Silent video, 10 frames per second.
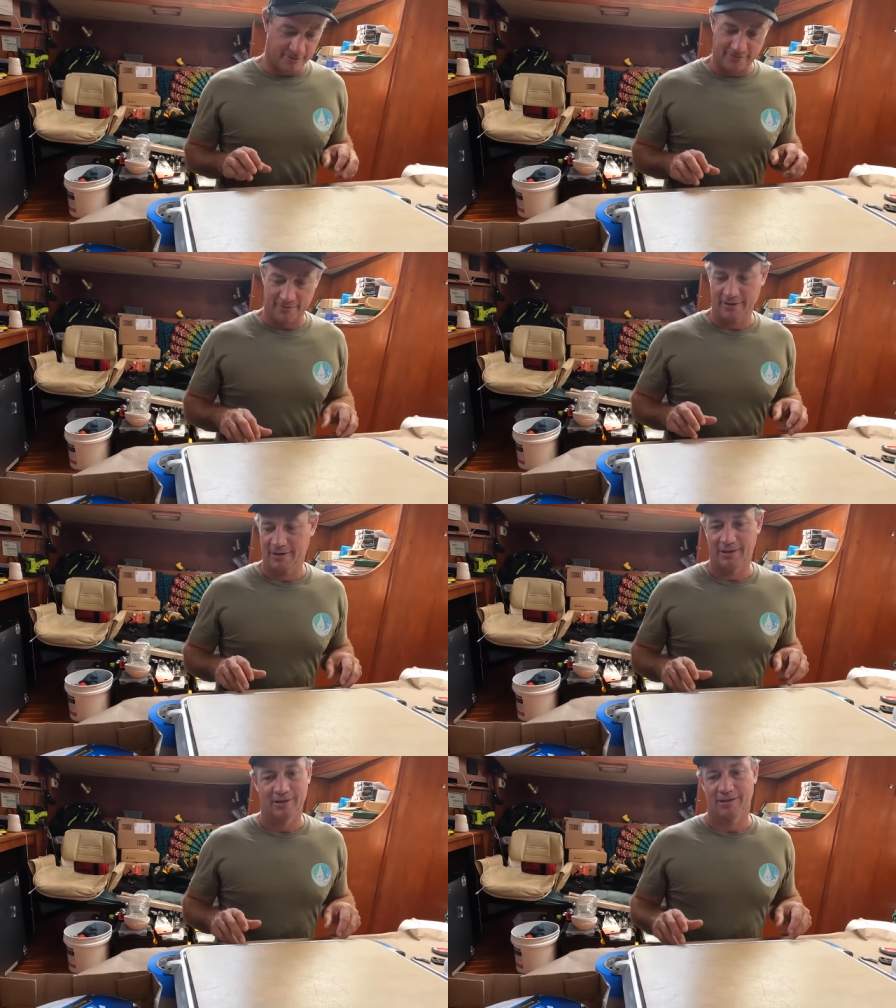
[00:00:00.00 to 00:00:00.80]
of
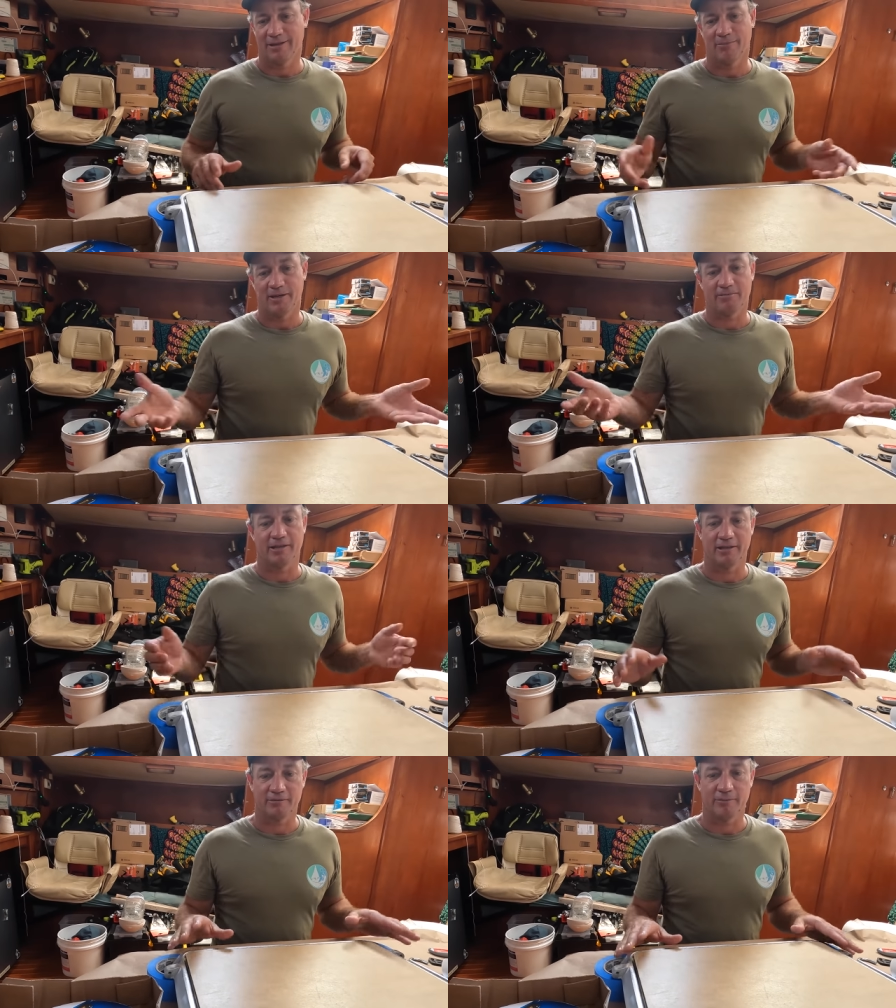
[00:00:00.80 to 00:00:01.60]
the
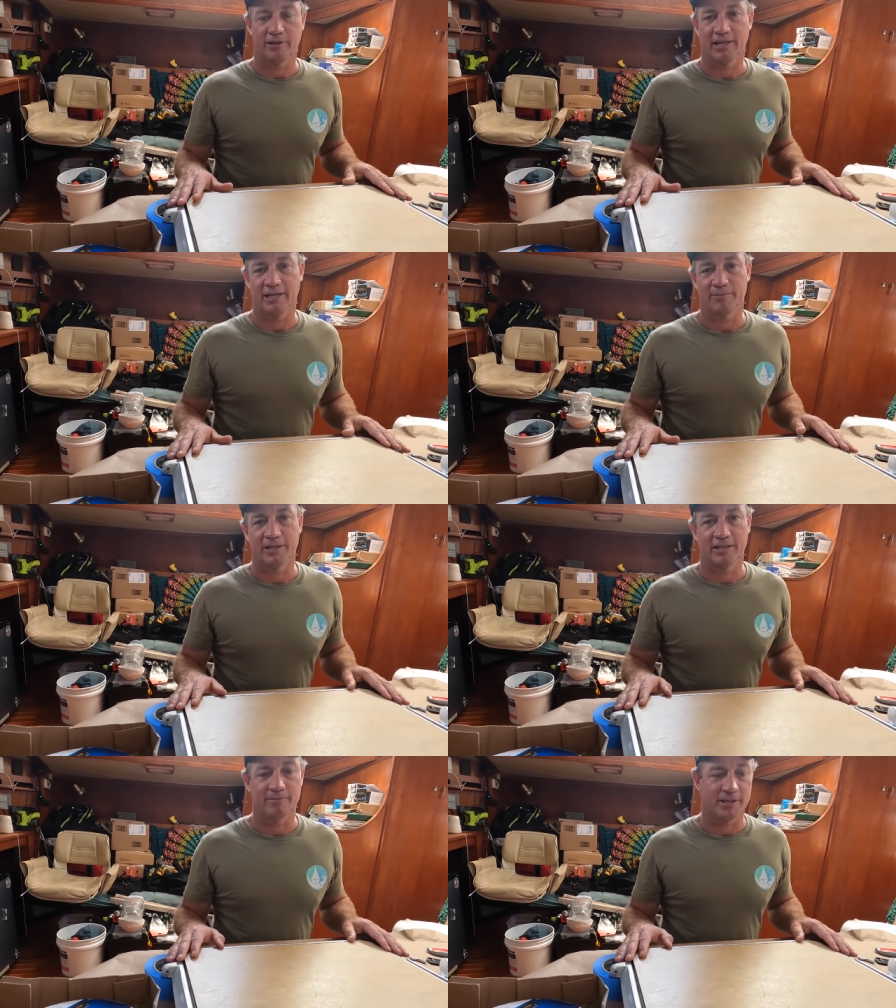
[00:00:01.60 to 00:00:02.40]
bubbling, what
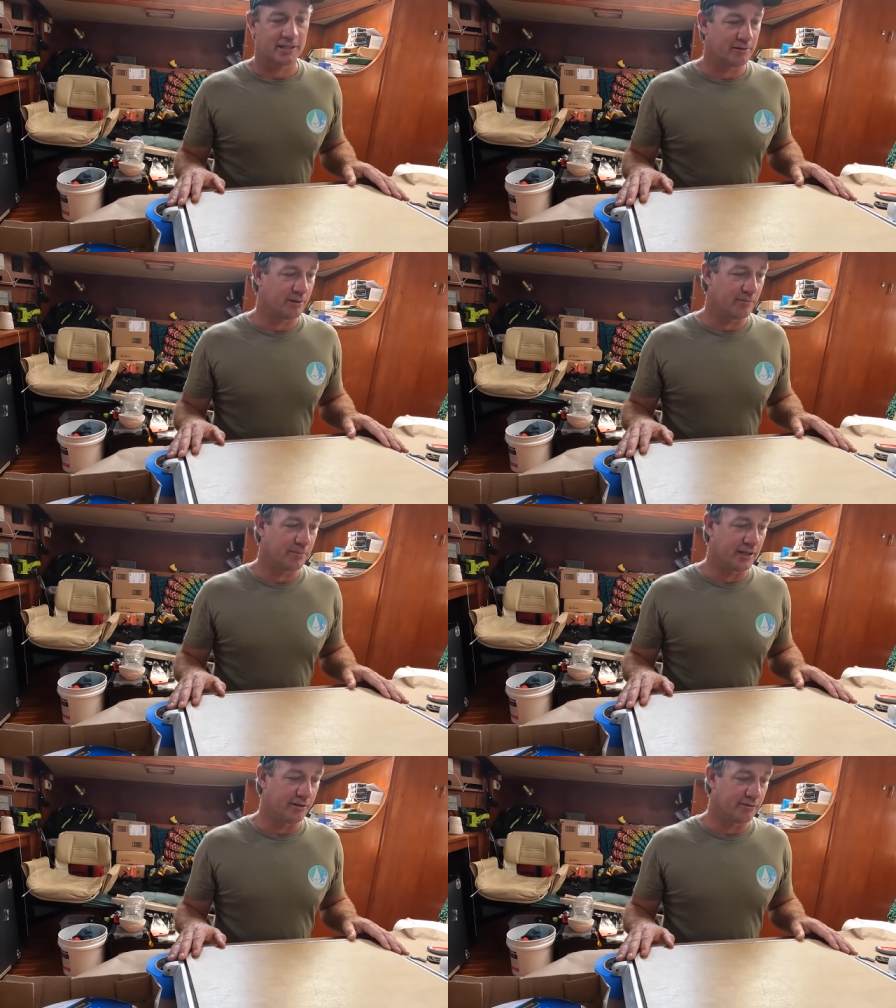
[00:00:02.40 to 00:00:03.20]
aluminium does when it
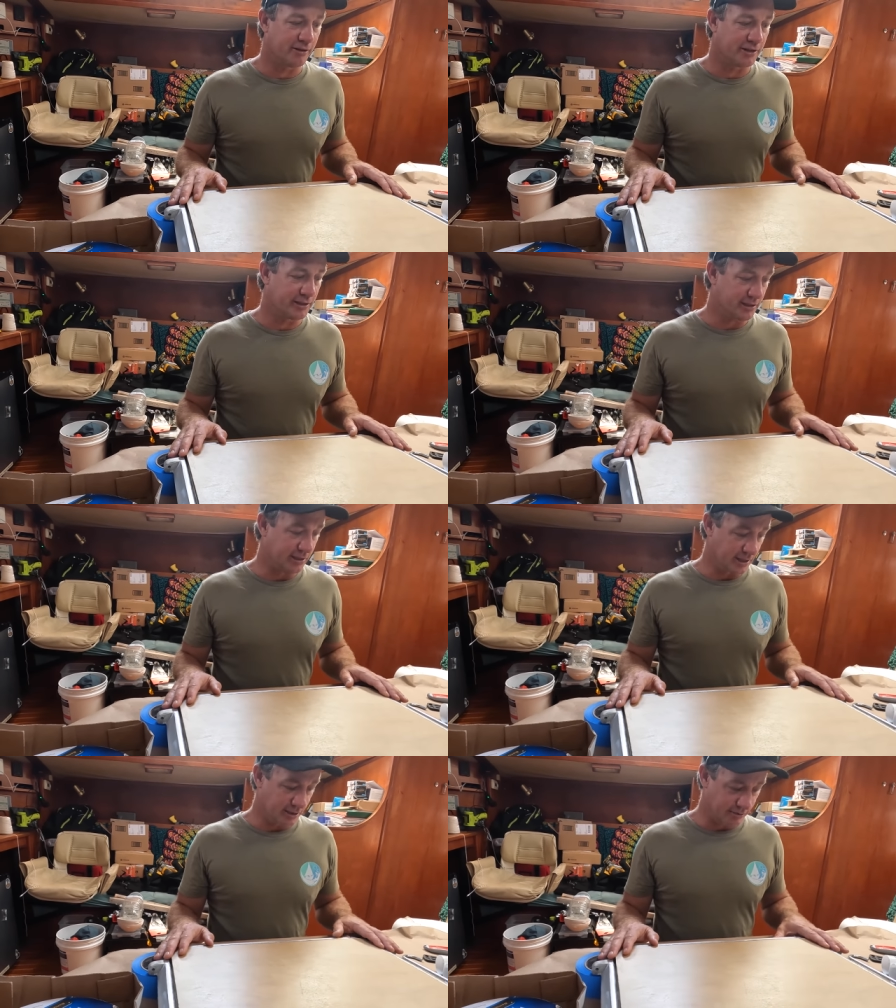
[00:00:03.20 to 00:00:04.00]
powderizes.
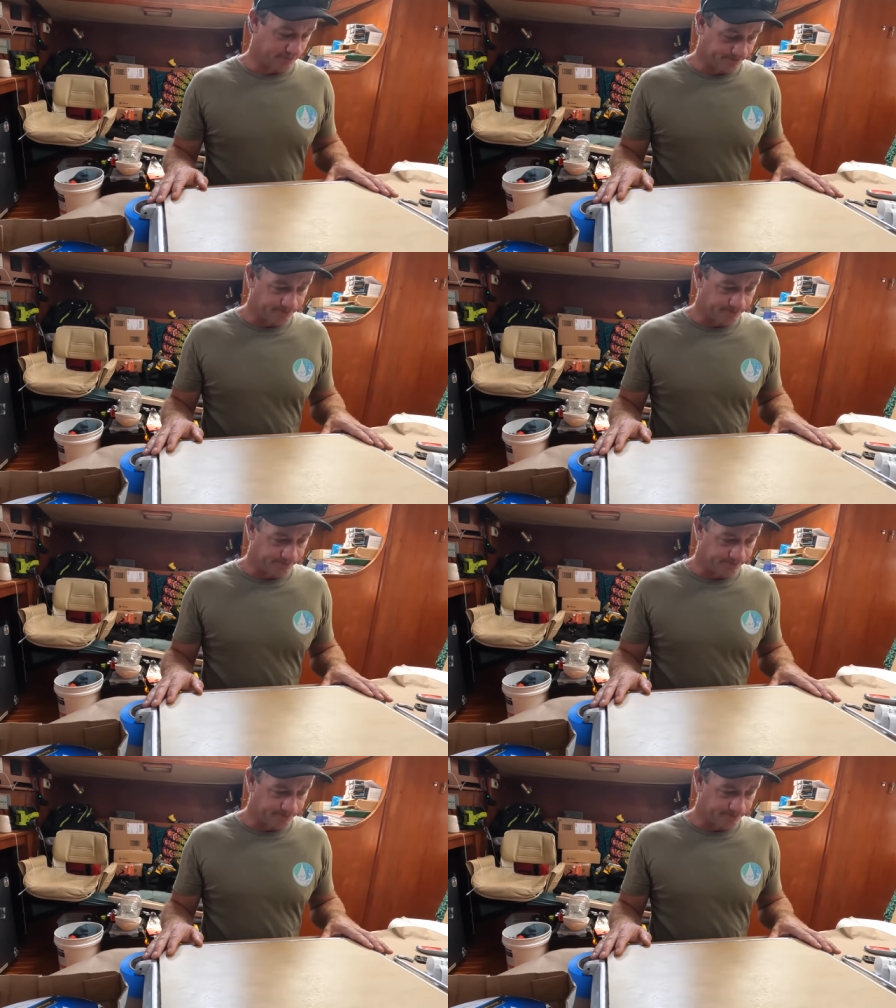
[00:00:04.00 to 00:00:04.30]
So